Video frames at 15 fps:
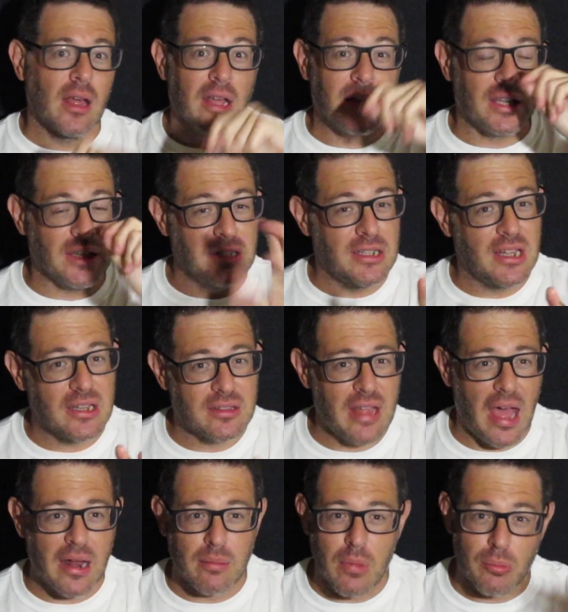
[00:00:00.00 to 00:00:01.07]
He needed
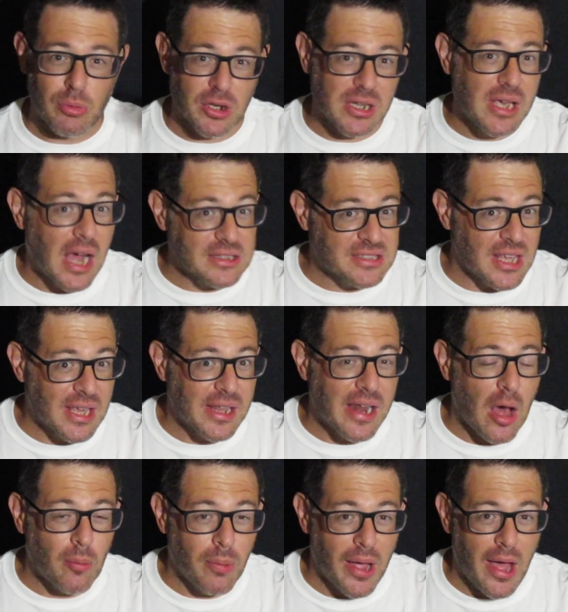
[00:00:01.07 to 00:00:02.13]
that. Remember, he got taken
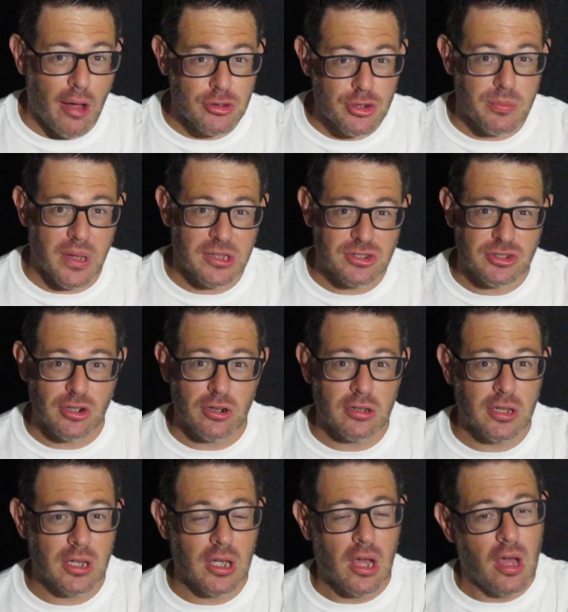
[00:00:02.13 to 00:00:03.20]
out by Aljamain
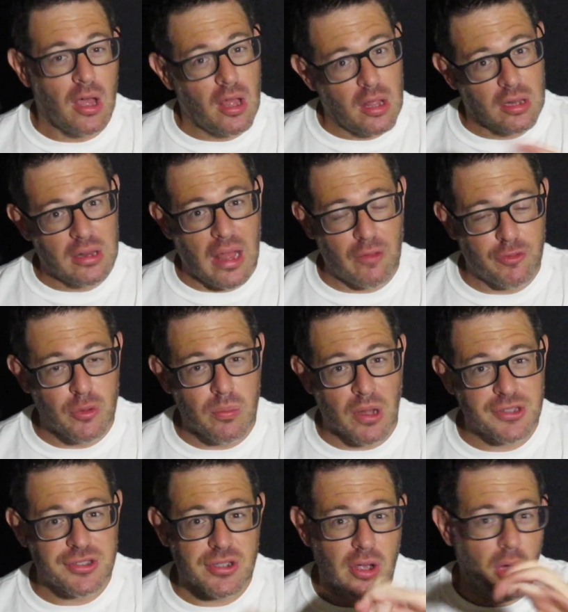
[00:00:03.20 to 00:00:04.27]
Sterling a few
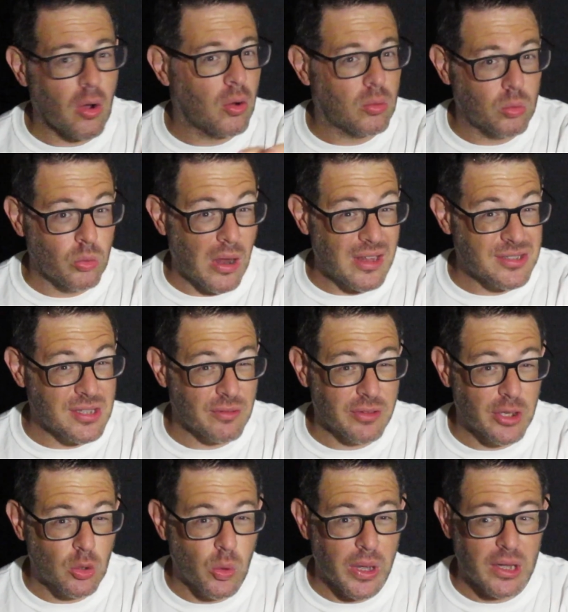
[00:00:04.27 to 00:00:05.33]
months ago
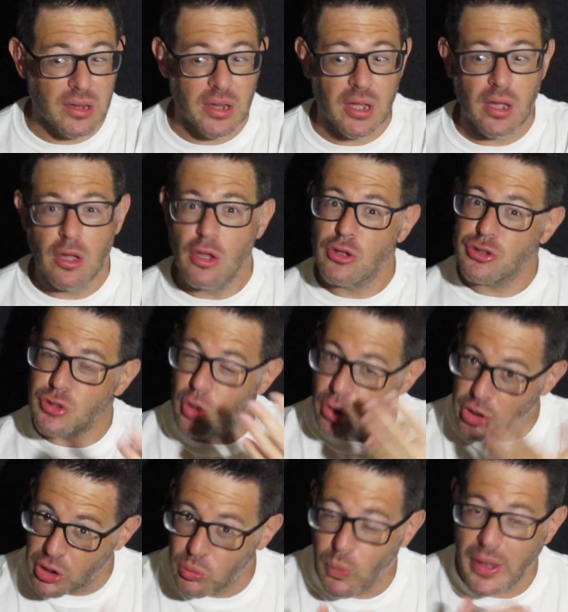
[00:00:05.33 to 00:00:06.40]
relatively quickly, so a
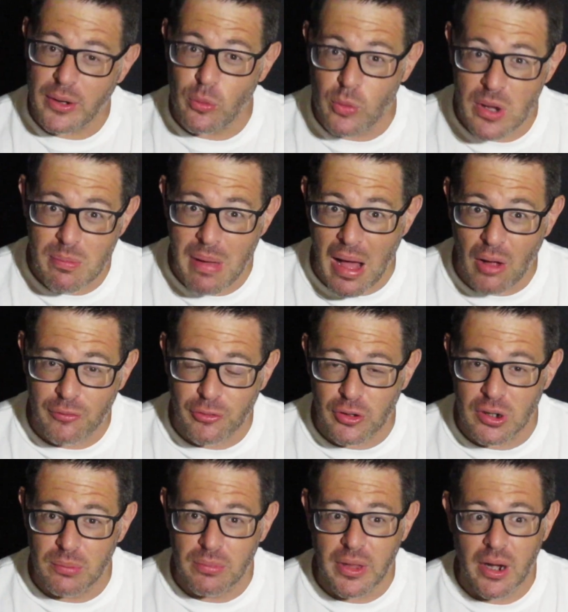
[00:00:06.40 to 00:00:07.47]
good way to rebound for
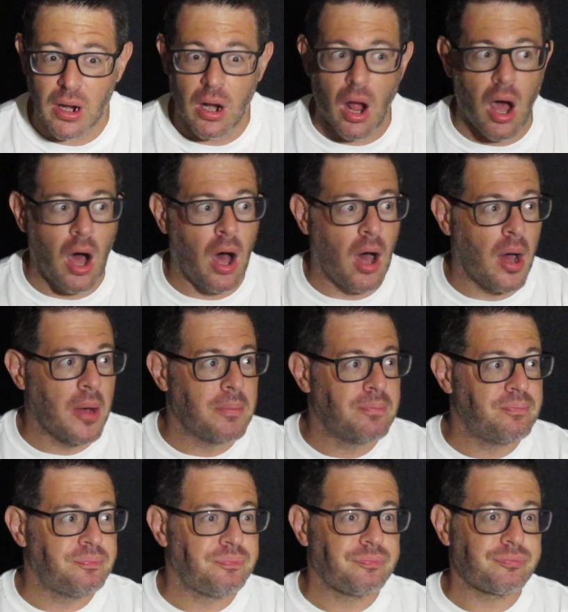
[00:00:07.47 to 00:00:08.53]
him there.
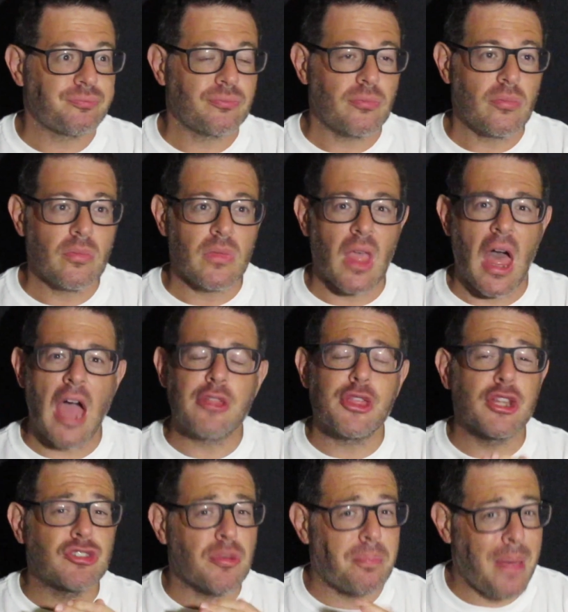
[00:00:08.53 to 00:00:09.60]
I
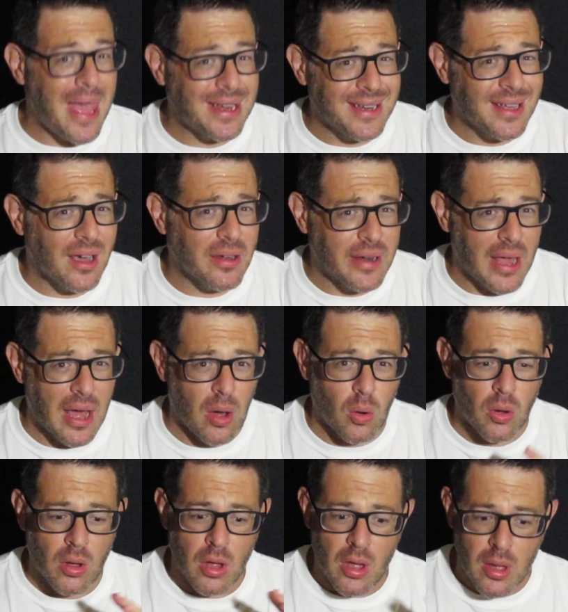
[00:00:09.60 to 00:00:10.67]
think depending on
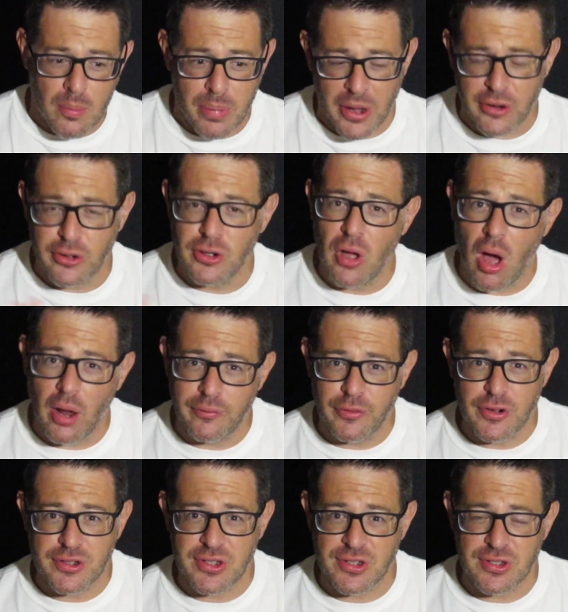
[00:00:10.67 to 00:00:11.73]
how Petr Yan
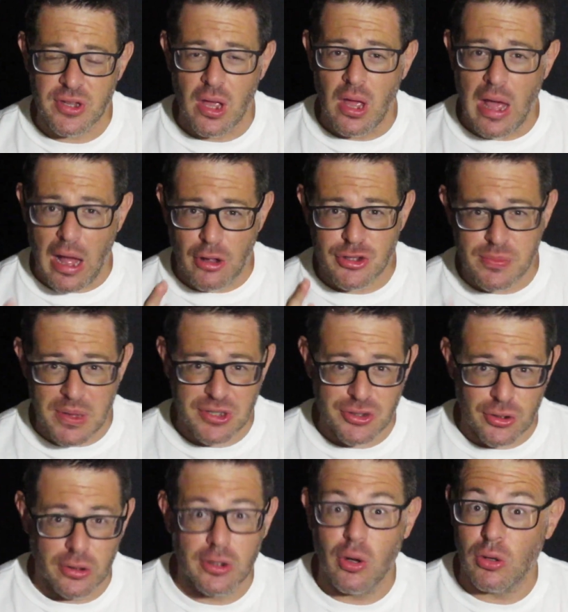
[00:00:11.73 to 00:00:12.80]
versus Aljamain
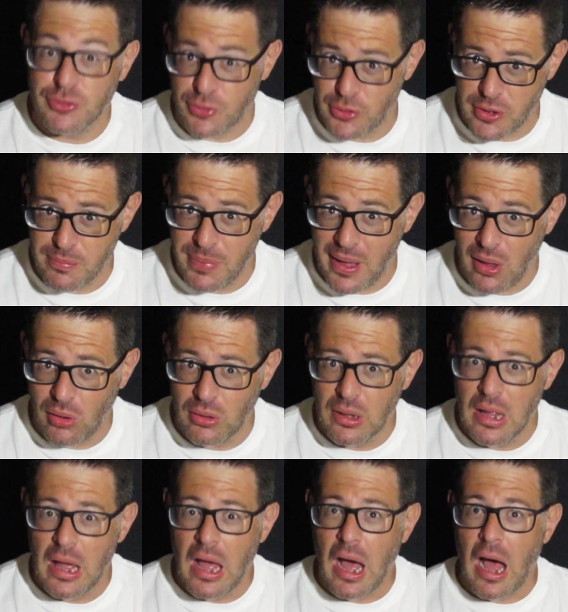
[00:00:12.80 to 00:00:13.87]
Sterling goes for the belt,
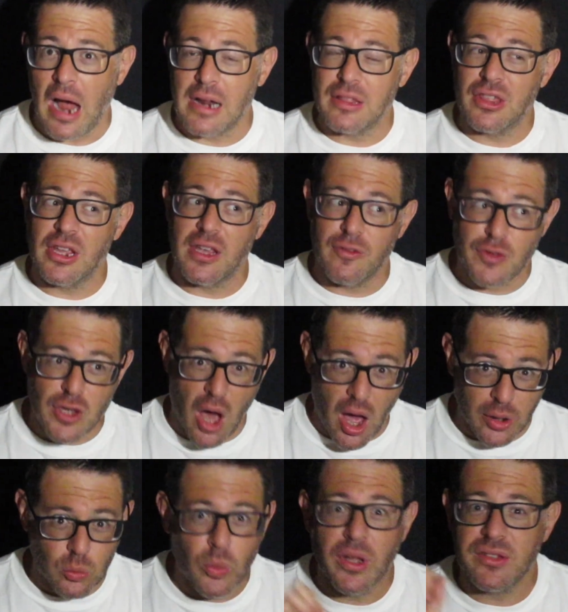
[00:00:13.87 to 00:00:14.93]
I think if
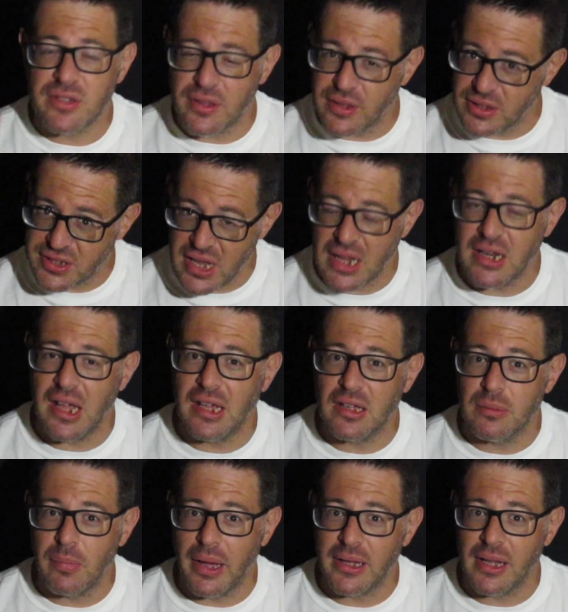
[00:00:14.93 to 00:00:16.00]
Yan wins, I think
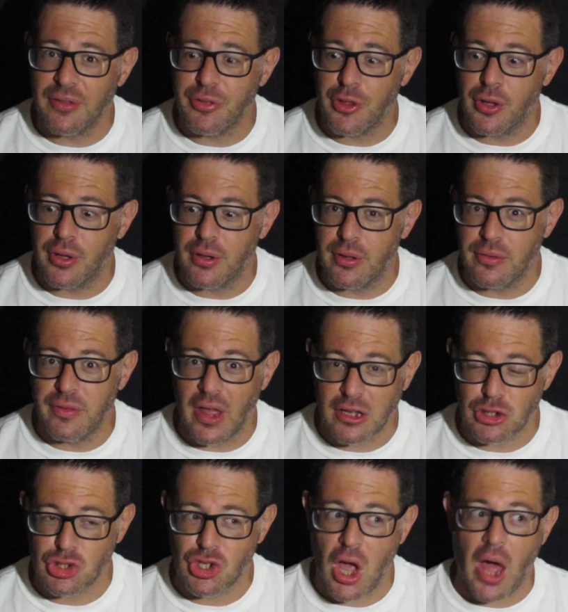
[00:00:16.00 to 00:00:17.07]
Sandhagen might get the
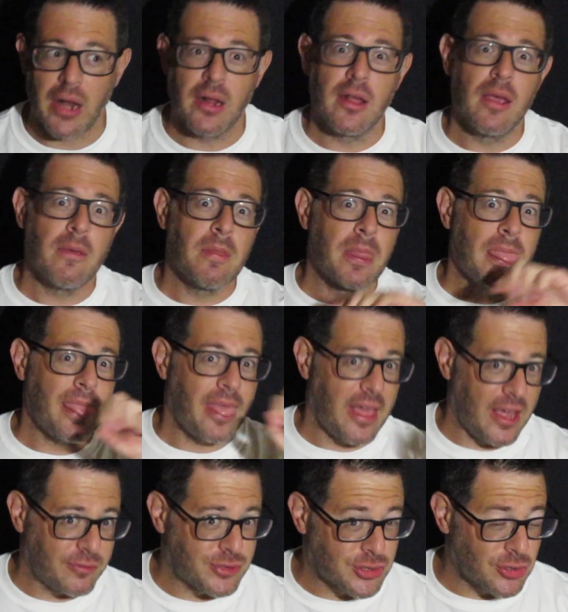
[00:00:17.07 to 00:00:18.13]
next shot.
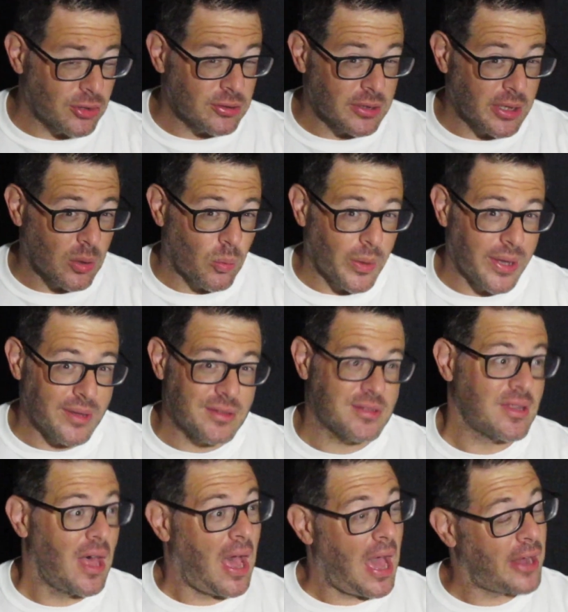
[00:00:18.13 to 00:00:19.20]
If Sterling wins,
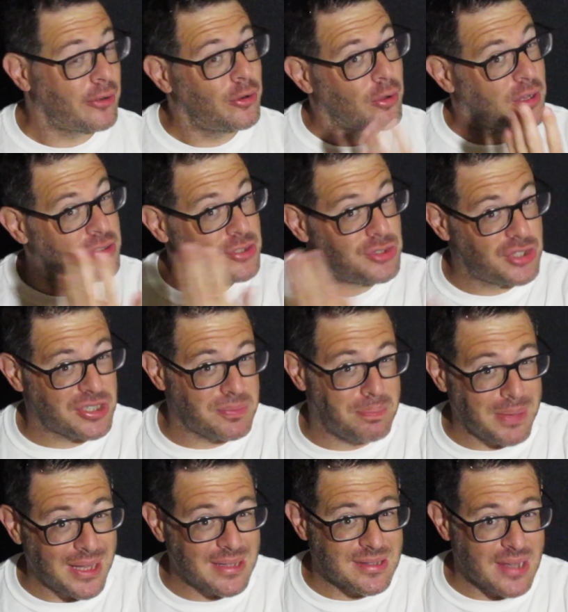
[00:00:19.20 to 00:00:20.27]
I don't know, because he just
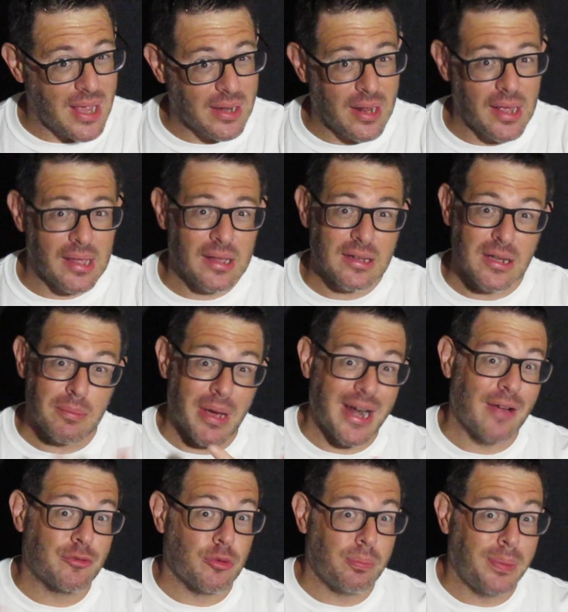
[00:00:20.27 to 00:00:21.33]
beat Sandhagen. He might
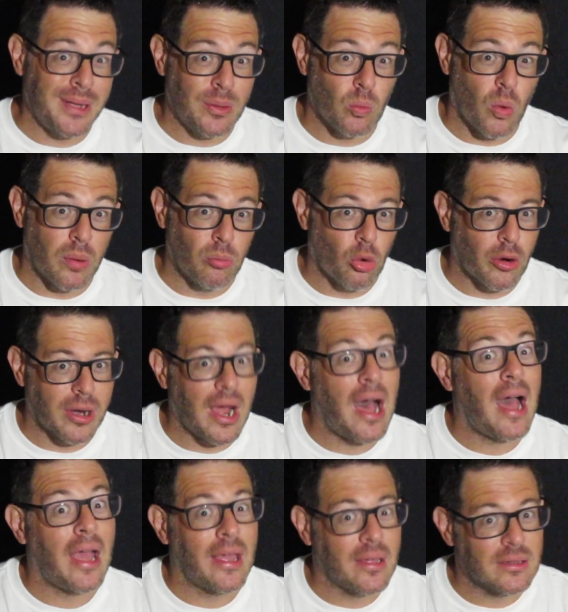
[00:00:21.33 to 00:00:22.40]
have to beat one more
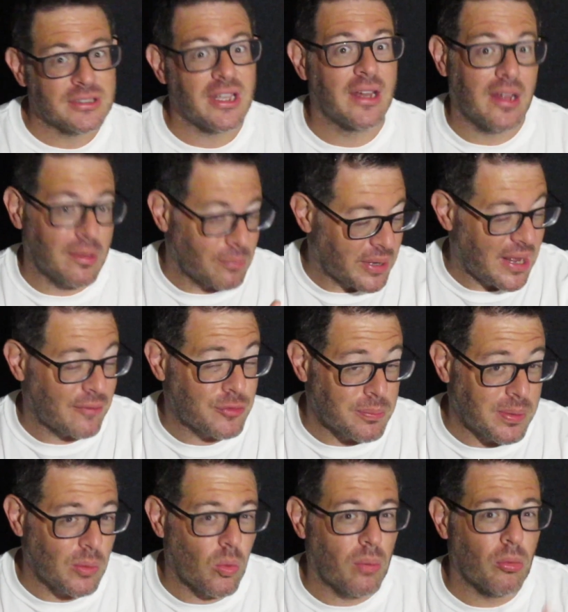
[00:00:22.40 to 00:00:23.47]
guy. Sandhagen might have to
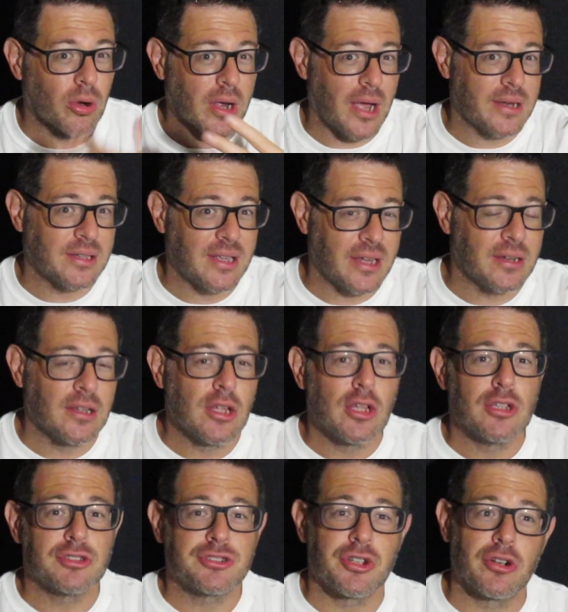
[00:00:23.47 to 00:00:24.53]
beat one more guy to get
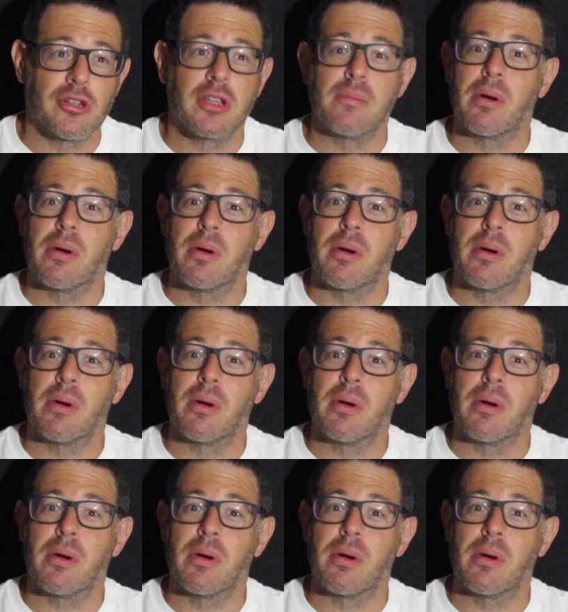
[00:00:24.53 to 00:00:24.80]
Sterling.